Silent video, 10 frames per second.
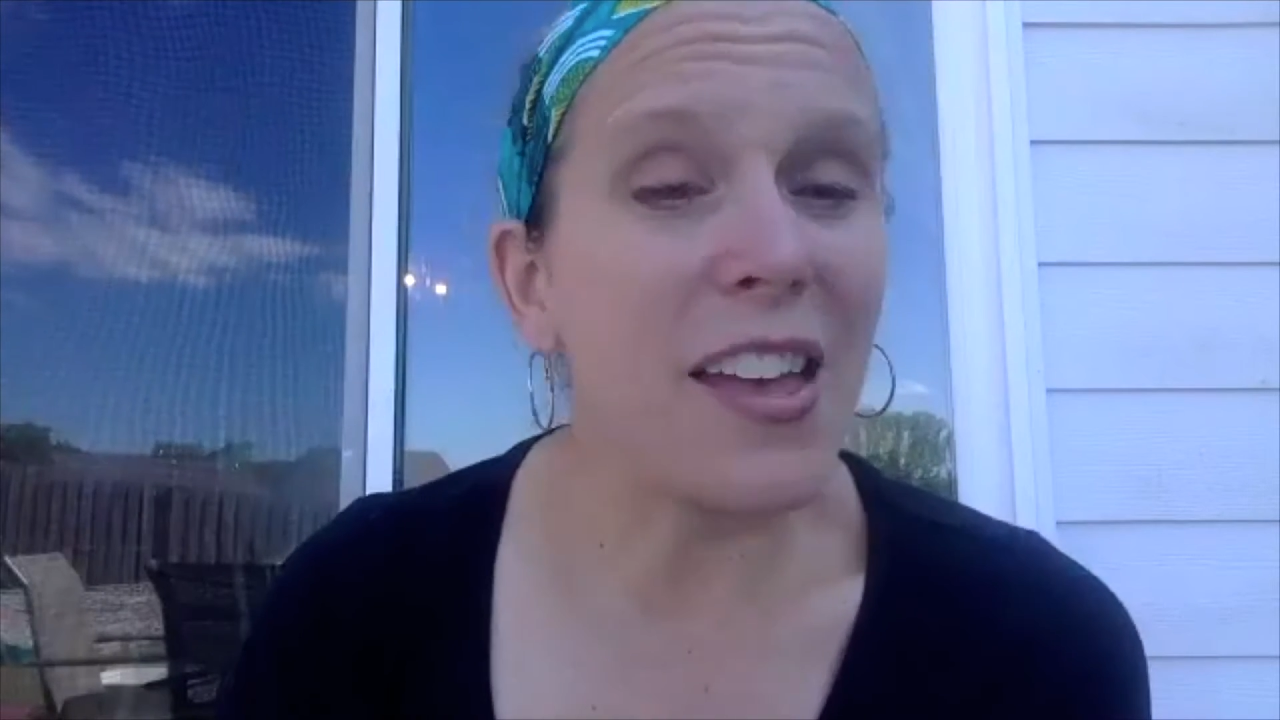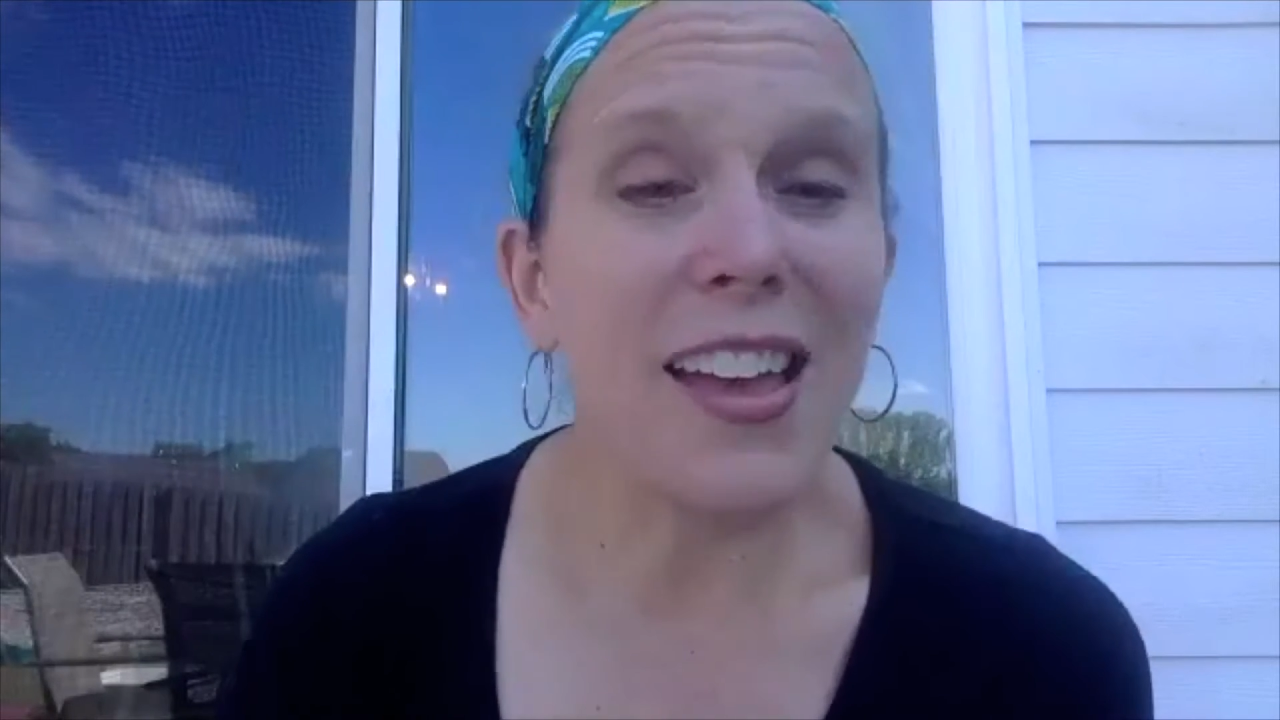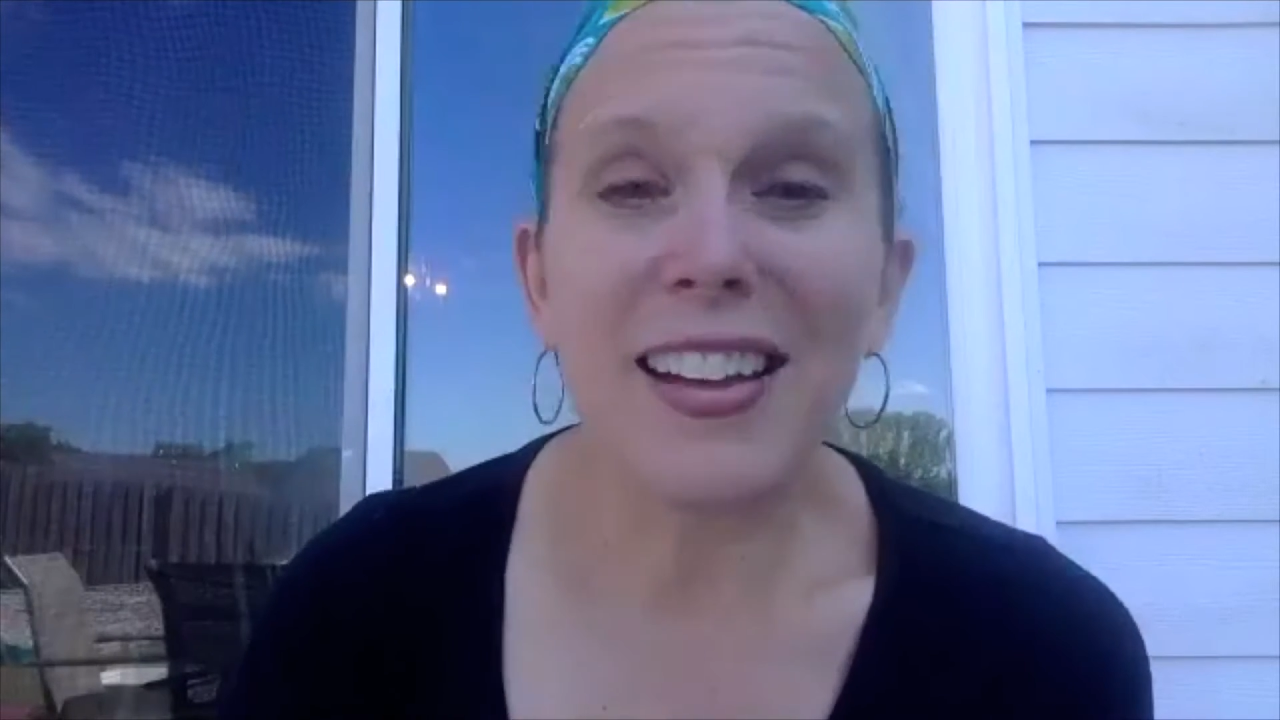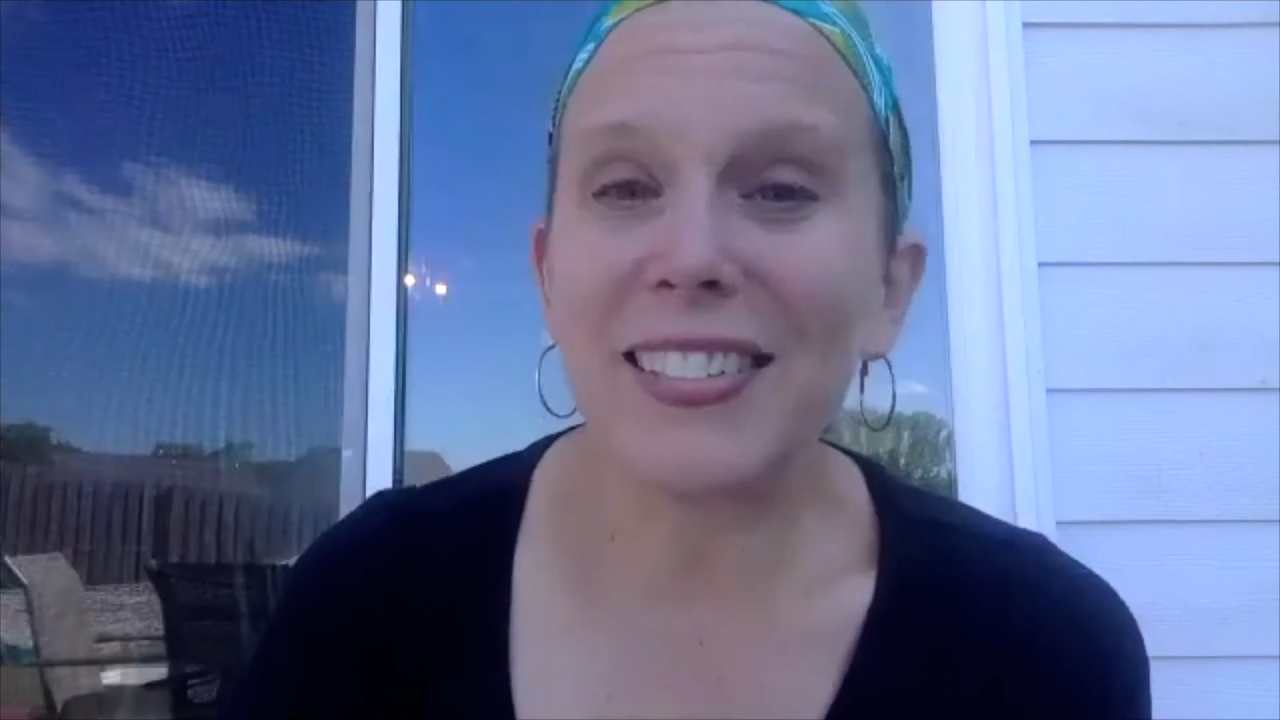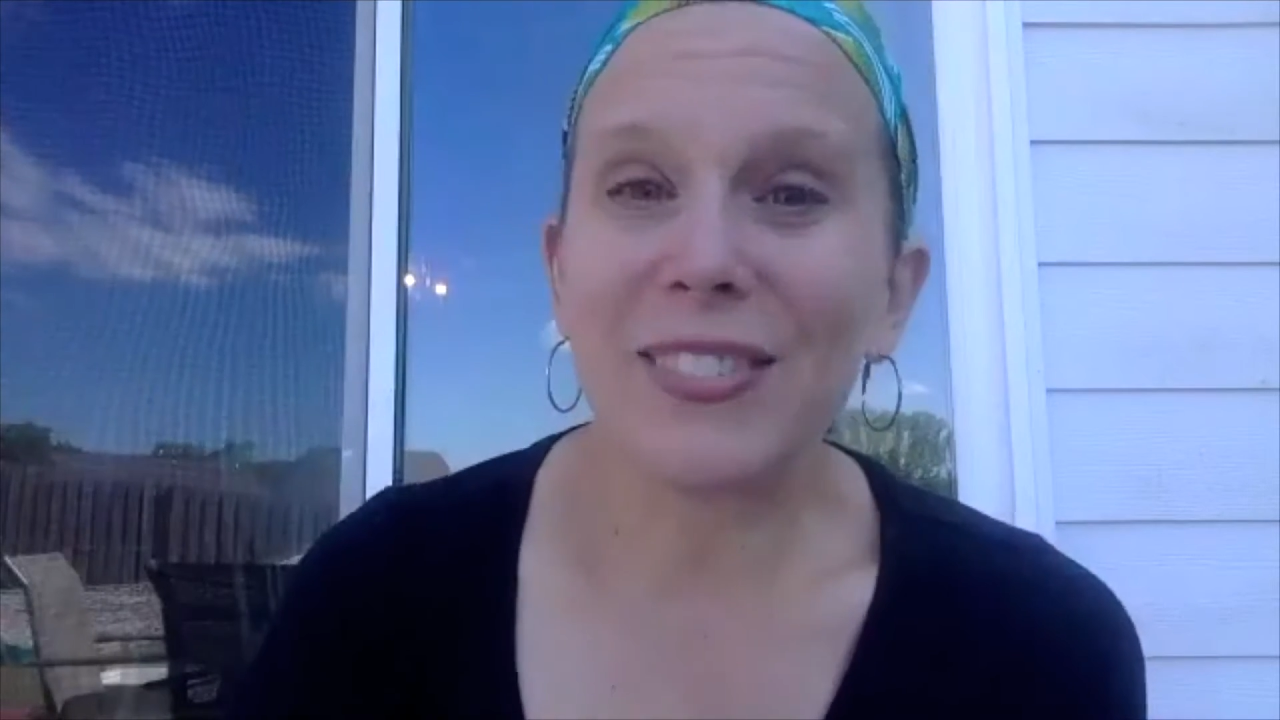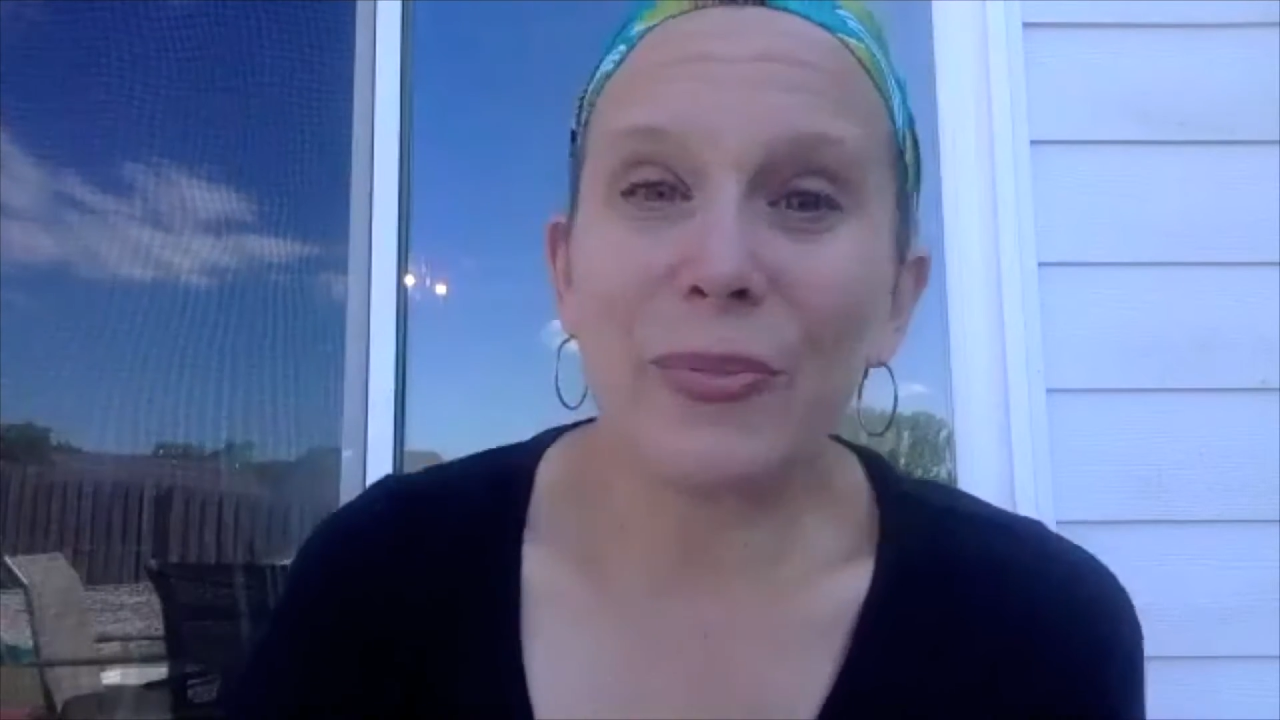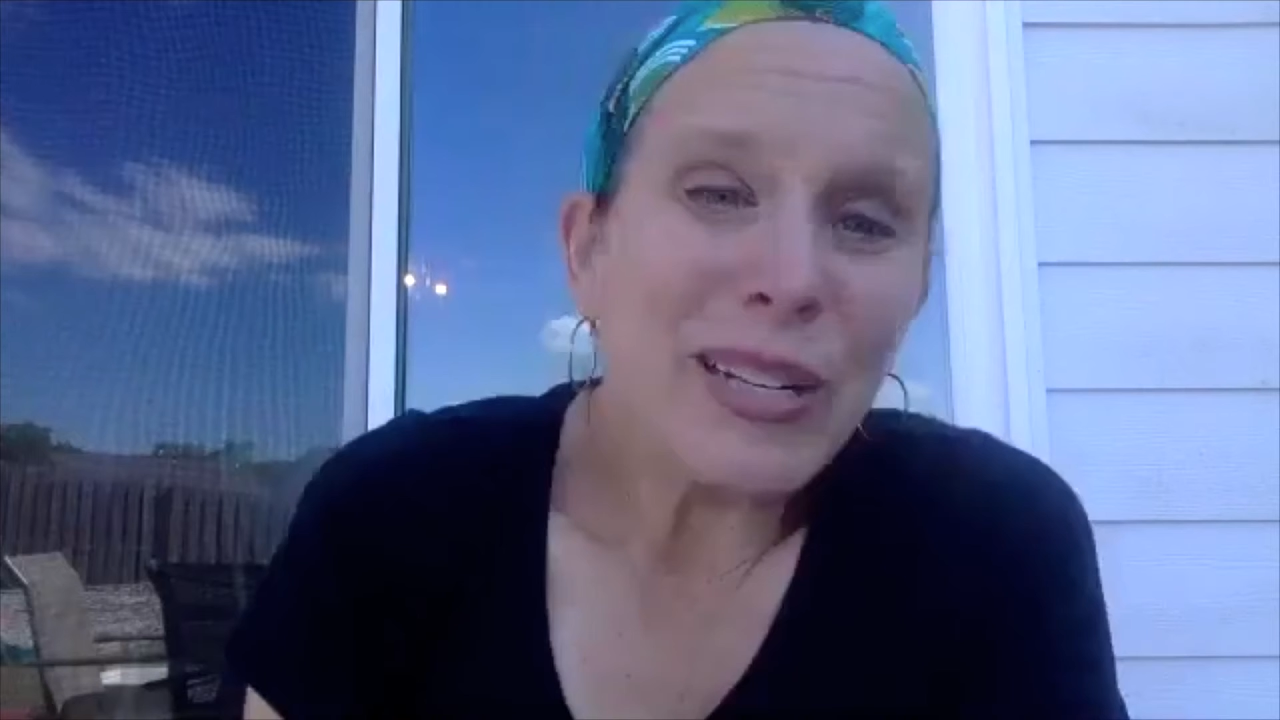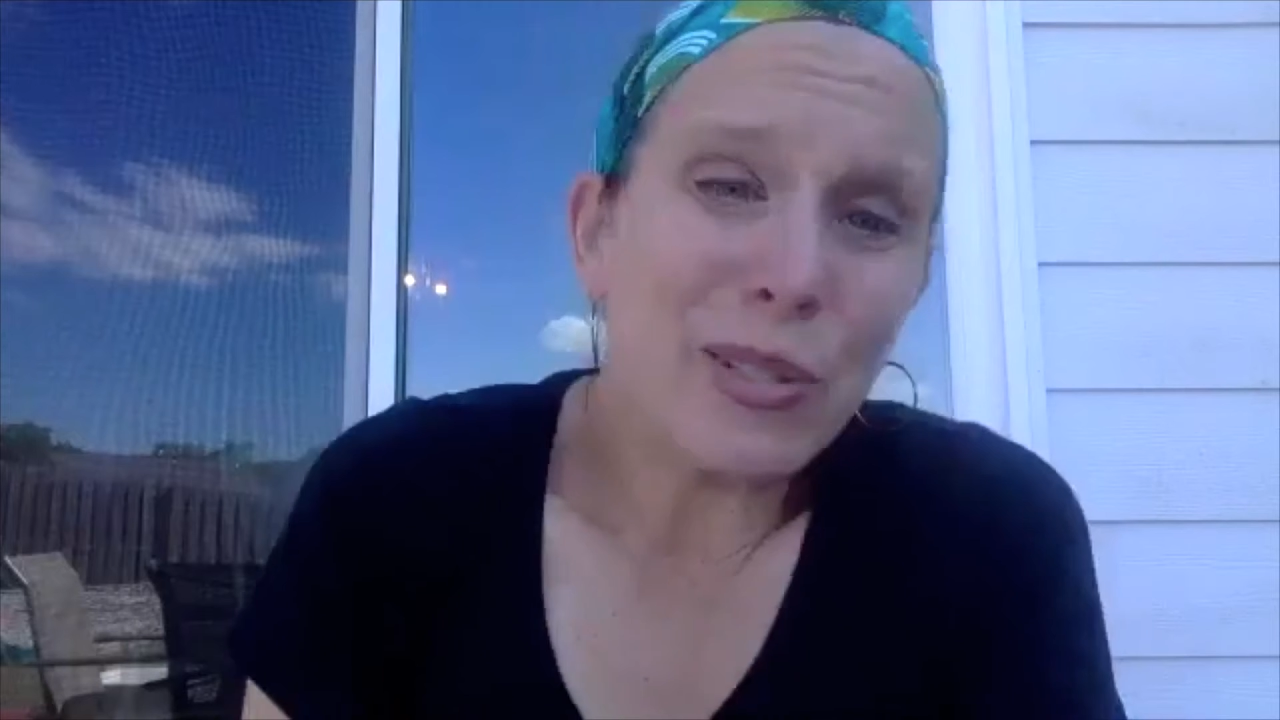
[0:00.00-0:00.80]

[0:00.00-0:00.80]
And we